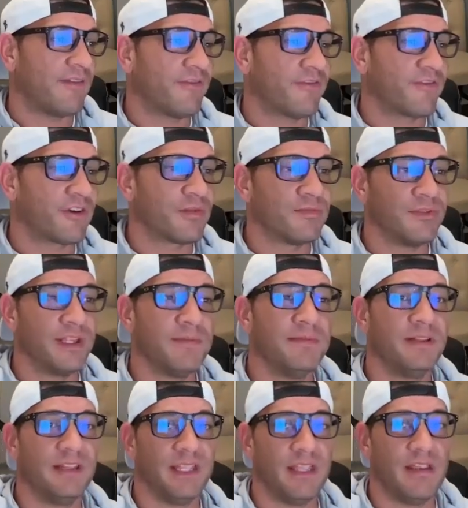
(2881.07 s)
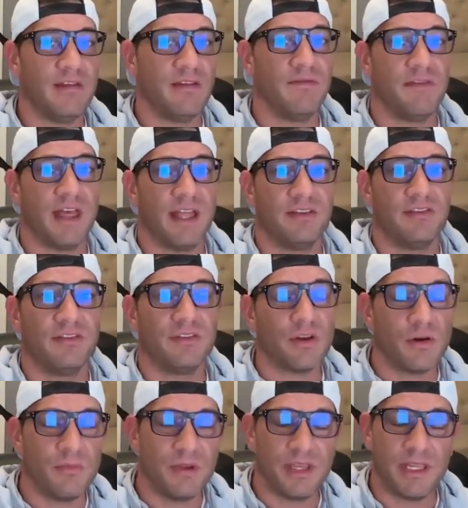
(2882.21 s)
firmly believe that so
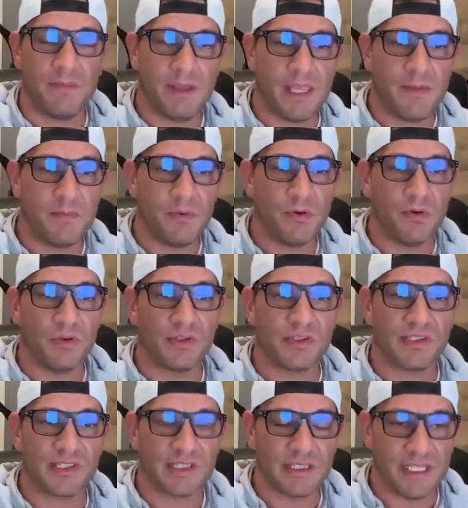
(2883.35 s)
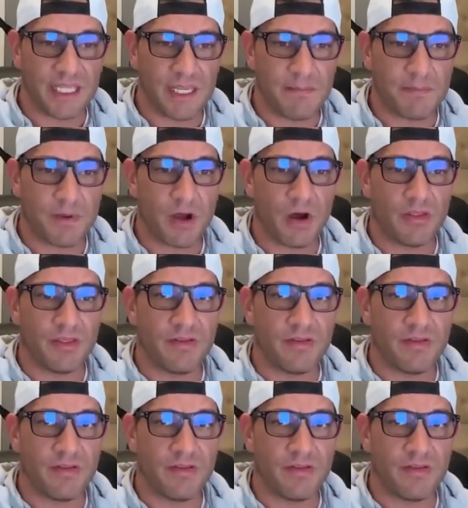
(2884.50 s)
many people sleep on the